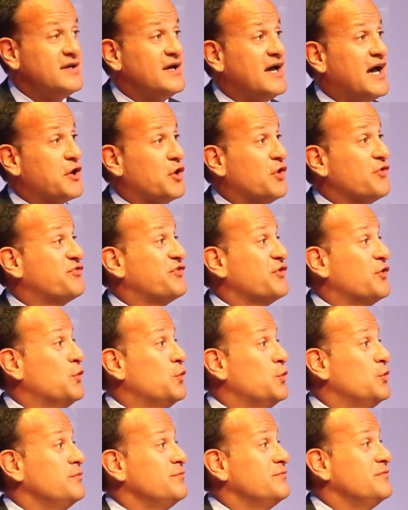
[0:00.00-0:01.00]
and
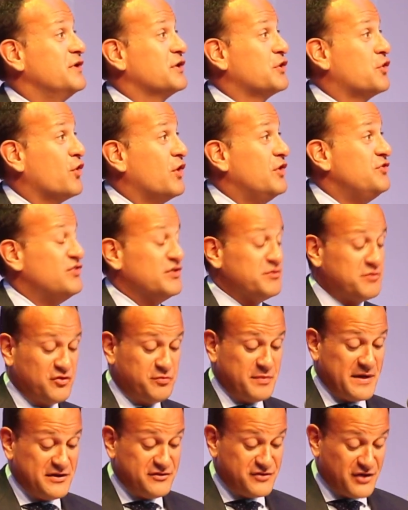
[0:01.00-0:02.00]
also encouraging to
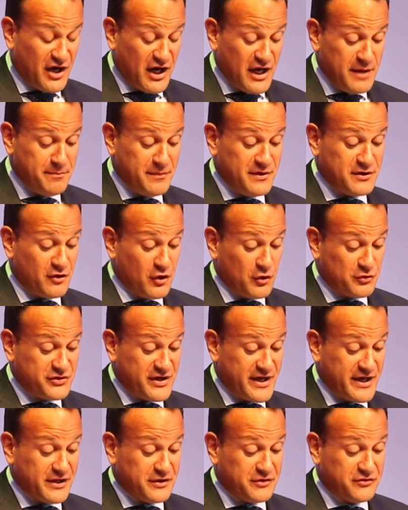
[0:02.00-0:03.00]
spend time in your
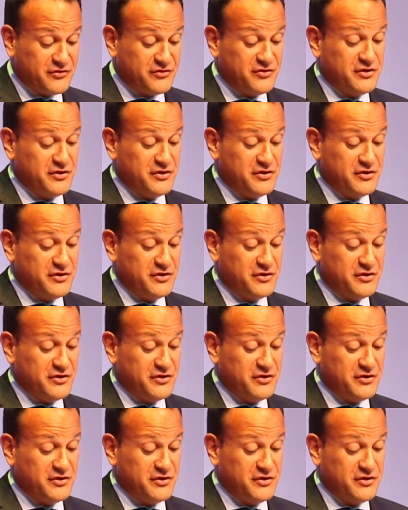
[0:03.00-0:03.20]
hotels,